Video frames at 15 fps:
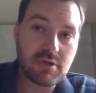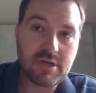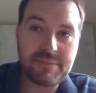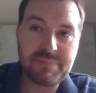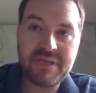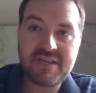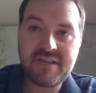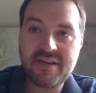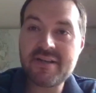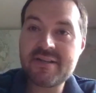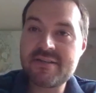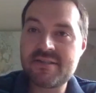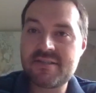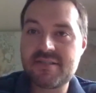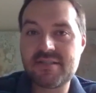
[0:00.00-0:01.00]

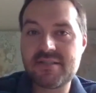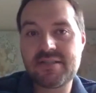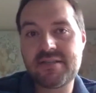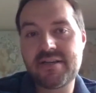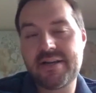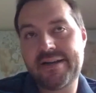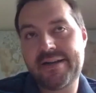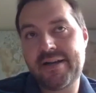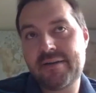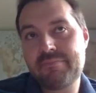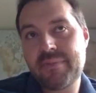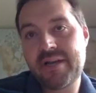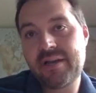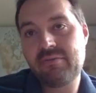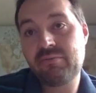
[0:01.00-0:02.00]
Because
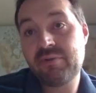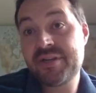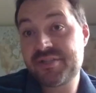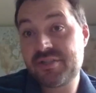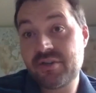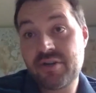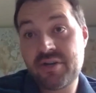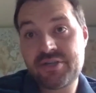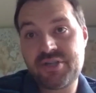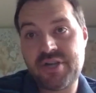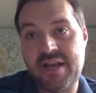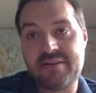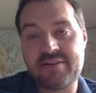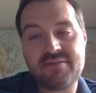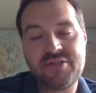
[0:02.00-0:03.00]
my research
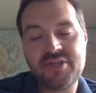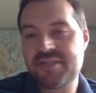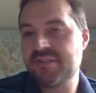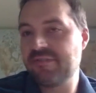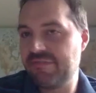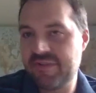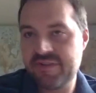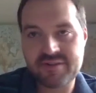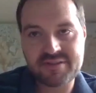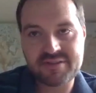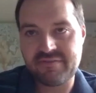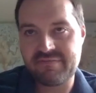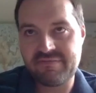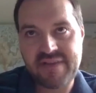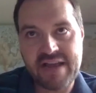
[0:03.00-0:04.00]
and just the fields
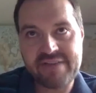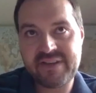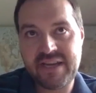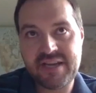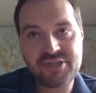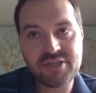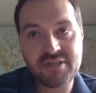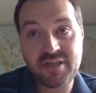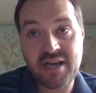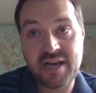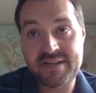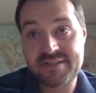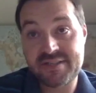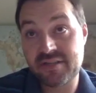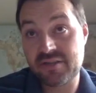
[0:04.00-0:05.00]
of navigation,
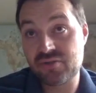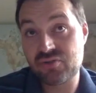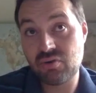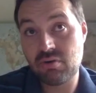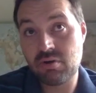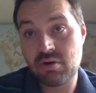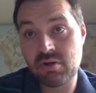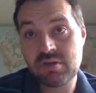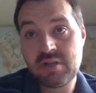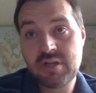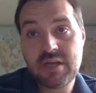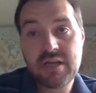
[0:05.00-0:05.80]
guidance, and control